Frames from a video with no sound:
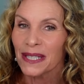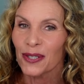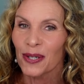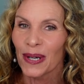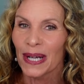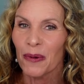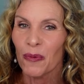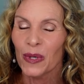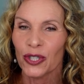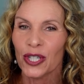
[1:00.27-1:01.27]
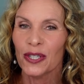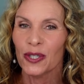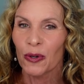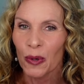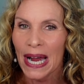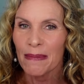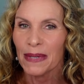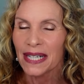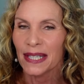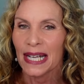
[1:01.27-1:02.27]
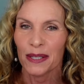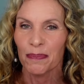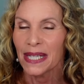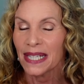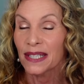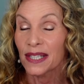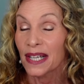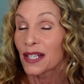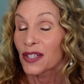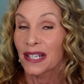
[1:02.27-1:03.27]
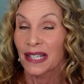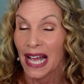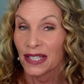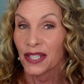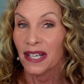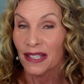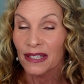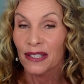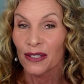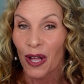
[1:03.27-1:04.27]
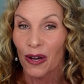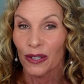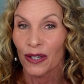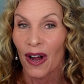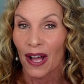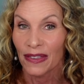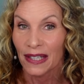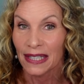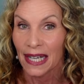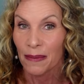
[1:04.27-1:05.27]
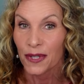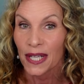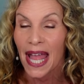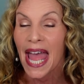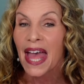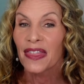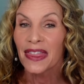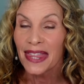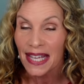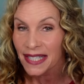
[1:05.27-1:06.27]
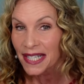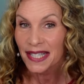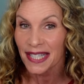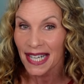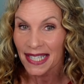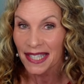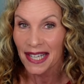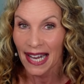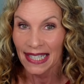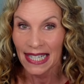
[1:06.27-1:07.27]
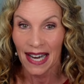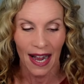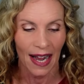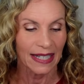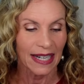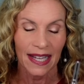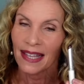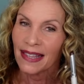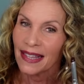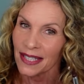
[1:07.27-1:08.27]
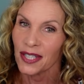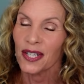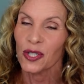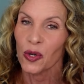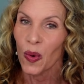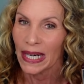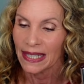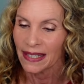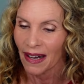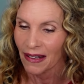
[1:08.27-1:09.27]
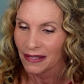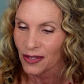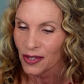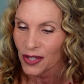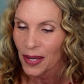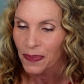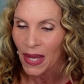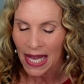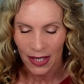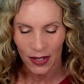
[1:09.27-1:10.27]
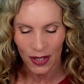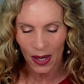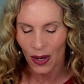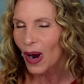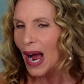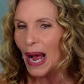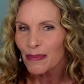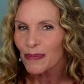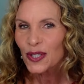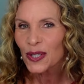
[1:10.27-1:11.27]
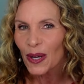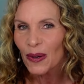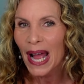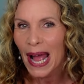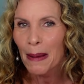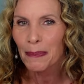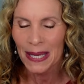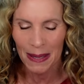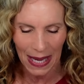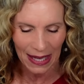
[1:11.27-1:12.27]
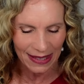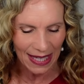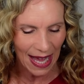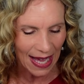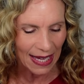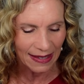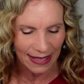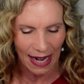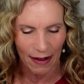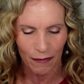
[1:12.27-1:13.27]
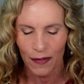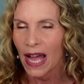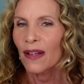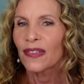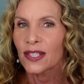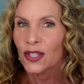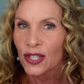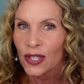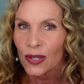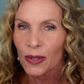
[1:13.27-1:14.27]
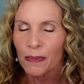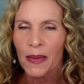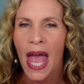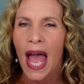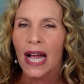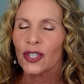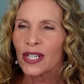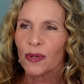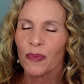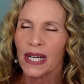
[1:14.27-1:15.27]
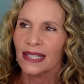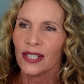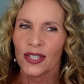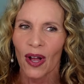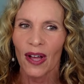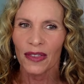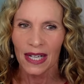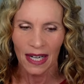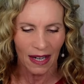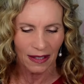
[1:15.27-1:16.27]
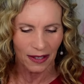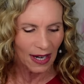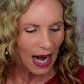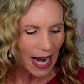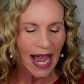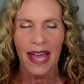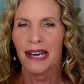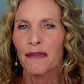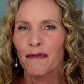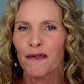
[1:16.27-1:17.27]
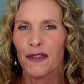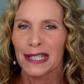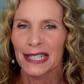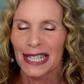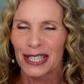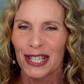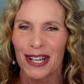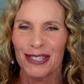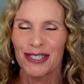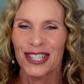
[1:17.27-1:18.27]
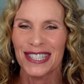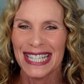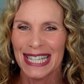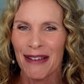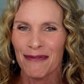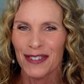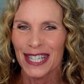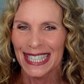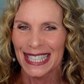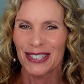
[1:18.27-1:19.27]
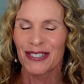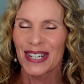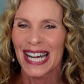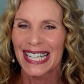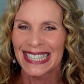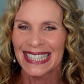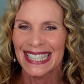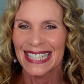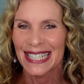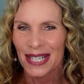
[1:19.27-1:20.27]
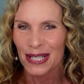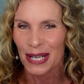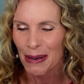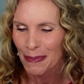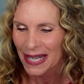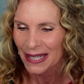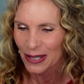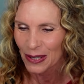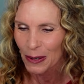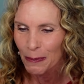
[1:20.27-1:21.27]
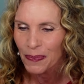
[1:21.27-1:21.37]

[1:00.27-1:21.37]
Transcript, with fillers: to it, which is great because that means it's going to last a little longer on the lips. This is $6.99. This is $20. So I'm so happy about that, that I found this dupe. Just when I saw the color, I had a feeling, you know, you just get that feeling in your gut that this is going to be a dupe.